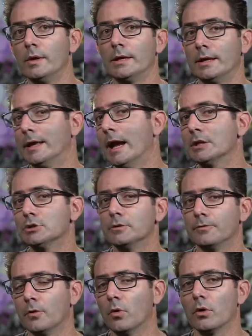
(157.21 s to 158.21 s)
we can catch you
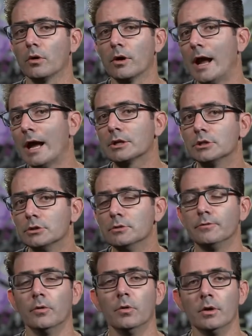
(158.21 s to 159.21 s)
for or action
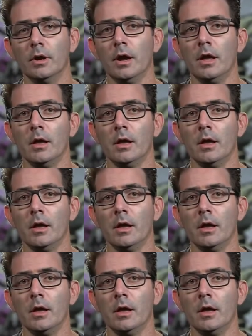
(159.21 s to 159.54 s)
you for.